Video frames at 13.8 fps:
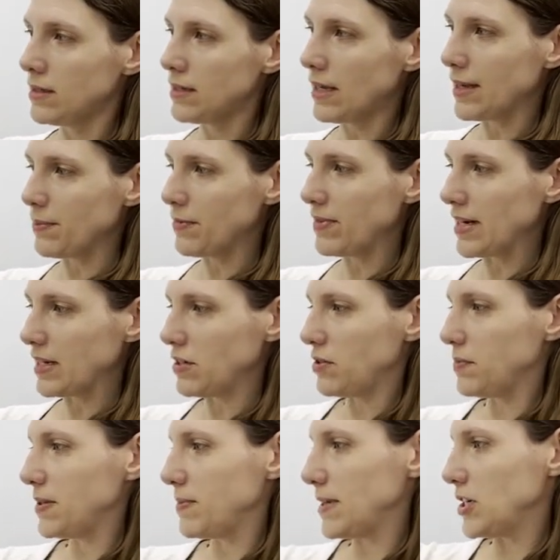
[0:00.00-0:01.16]
type of
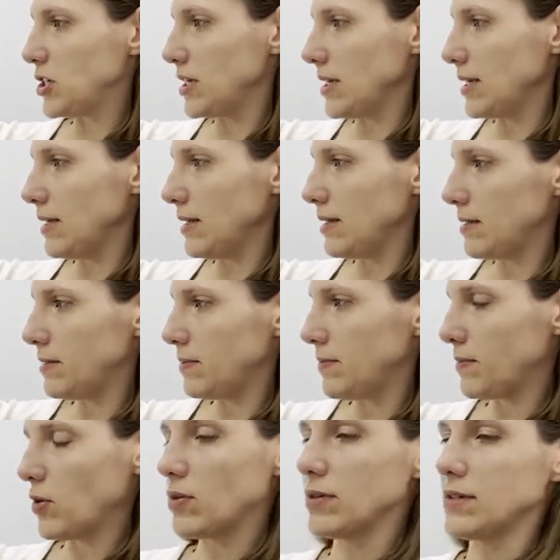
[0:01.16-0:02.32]
nanotube species in it,
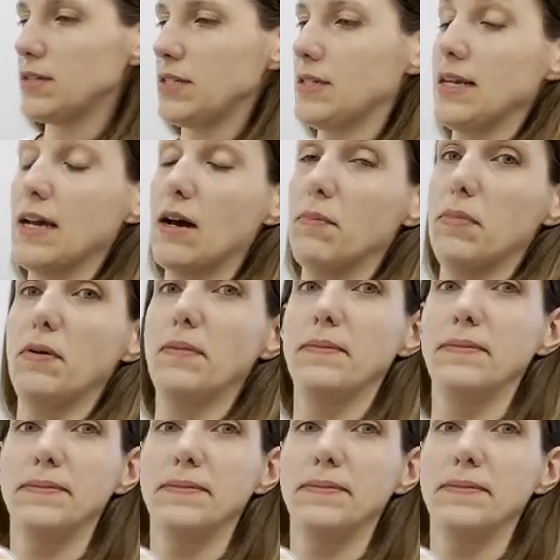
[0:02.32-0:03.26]
or just a couple.